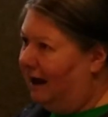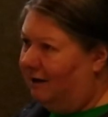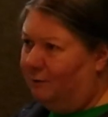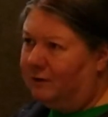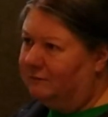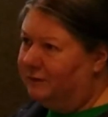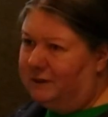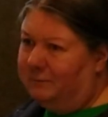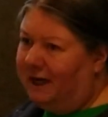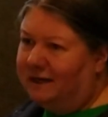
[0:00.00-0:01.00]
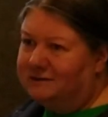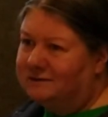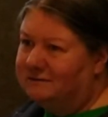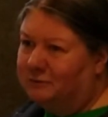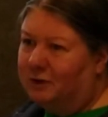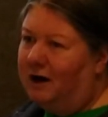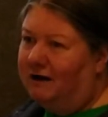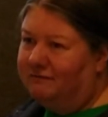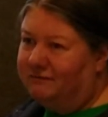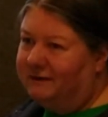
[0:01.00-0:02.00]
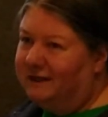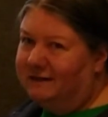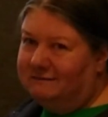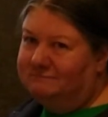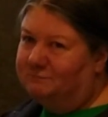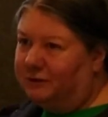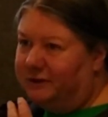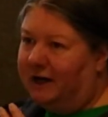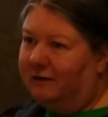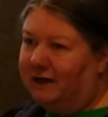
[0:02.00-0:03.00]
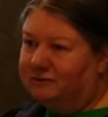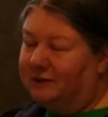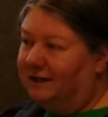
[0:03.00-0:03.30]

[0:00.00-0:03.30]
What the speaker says: we don't match, we're off, and then pulling your hair out,